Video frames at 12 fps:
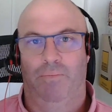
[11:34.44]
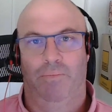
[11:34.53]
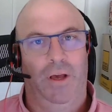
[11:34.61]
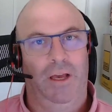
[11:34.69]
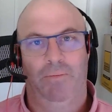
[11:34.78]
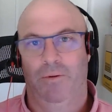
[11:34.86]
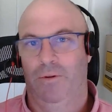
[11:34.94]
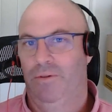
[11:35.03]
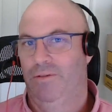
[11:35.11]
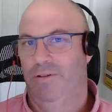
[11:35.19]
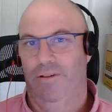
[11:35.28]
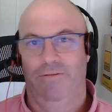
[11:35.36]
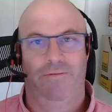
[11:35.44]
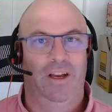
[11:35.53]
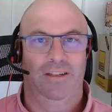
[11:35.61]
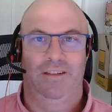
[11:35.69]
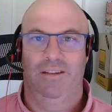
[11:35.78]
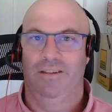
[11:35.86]
people,
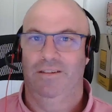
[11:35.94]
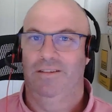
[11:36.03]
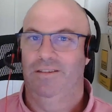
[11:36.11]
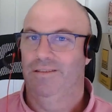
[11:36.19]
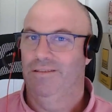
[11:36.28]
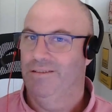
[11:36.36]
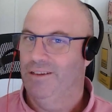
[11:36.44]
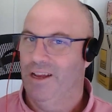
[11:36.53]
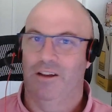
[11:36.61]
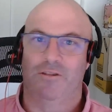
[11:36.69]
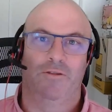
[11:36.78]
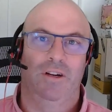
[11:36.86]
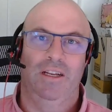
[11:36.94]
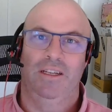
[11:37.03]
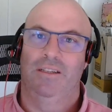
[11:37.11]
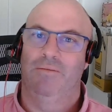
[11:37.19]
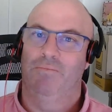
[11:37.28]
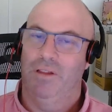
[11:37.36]
investors,
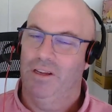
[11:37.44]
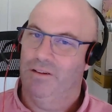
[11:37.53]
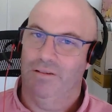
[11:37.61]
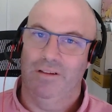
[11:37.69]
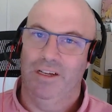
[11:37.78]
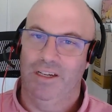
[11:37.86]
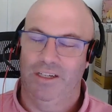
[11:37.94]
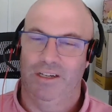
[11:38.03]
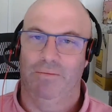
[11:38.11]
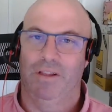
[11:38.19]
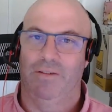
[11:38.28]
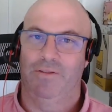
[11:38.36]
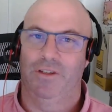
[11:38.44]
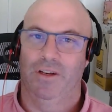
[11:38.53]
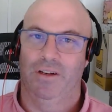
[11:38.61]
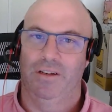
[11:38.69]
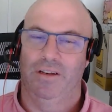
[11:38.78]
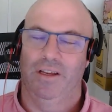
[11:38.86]
countries, political leadership love
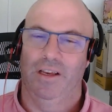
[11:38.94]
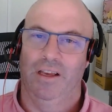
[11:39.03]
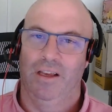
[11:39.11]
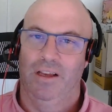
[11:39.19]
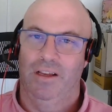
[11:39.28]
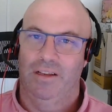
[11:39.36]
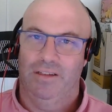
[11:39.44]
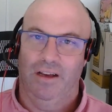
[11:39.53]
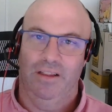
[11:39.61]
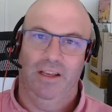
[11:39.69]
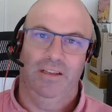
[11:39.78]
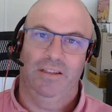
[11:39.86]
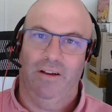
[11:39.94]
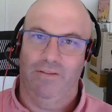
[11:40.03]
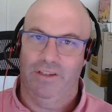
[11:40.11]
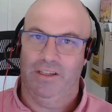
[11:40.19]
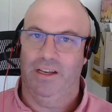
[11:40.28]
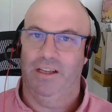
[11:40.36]
certainty. So there's
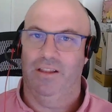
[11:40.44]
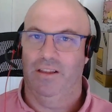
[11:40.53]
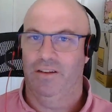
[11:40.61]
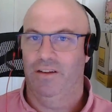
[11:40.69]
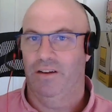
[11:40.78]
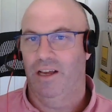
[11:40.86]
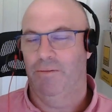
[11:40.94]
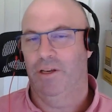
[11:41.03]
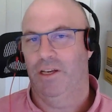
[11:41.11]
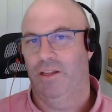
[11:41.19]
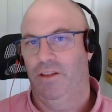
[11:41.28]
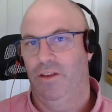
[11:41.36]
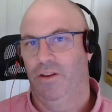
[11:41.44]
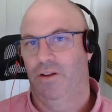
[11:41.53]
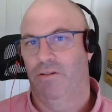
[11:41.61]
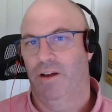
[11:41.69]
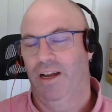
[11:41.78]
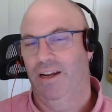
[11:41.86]
obviously the dynamic in the
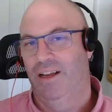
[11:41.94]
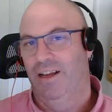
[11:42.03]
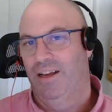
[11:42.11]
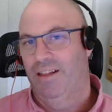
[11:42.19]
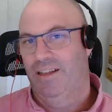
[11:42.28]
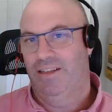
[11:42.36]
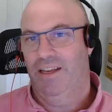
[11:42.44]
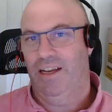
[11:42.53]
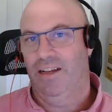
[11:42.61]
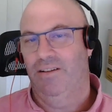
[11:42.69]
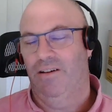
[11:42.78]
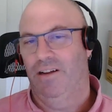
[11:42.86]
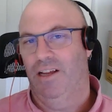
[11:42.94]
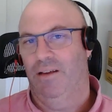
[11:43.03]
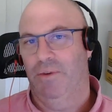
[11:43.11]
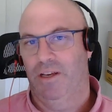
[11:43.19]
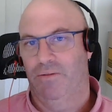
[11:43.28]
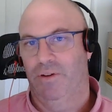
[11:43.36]
Ukraine. The second
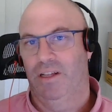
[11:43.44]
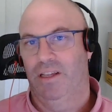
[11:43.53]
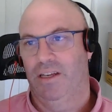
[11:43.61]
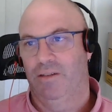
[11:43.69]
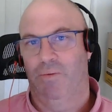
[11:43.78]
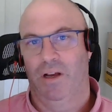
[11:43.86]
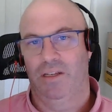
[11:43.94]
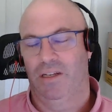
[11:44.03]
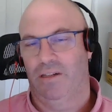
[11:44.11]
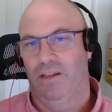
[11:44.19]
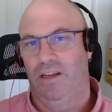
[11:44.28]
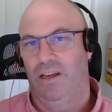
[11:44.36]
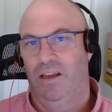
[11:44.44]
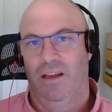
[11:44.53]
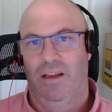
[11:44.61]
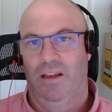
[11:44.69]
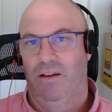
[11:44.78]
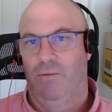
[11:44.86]
dynamic really is basically
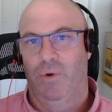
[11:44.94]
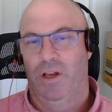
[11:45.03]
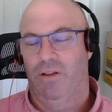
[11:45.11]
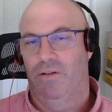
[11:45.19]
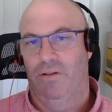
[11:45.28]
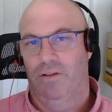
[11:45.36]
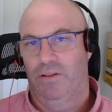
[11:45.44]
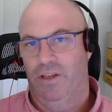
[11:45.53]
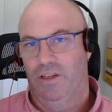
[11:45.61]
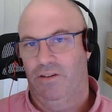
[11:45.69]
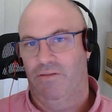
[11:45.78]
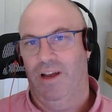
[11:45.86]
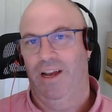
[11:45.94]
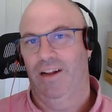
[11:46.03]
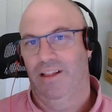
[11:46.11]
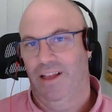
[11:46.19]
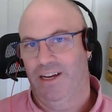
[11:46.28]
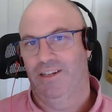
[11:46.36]
whether or not the Australian
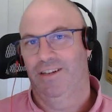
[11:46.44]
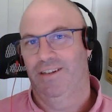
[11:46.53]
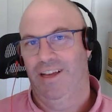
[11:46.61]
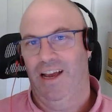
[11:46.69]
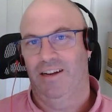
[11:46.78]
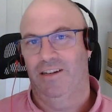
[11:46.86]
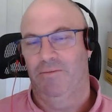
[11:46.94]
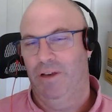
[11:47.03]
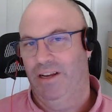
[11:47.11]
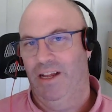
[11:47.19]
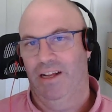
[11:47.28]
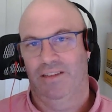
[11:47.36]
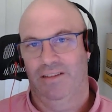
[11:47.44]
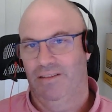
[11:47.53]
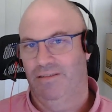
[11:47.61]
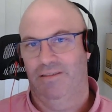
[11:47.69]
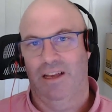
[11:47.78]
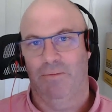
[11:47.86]
election touted to be announced in
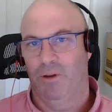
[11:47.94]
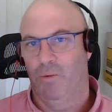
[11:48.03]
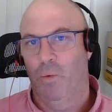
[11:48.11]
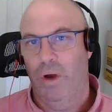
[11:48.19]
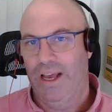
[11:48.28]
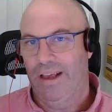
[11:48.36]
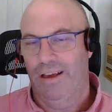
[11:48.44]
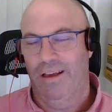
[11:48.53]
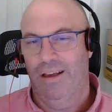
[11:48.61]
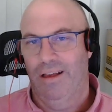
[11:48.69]
the coming week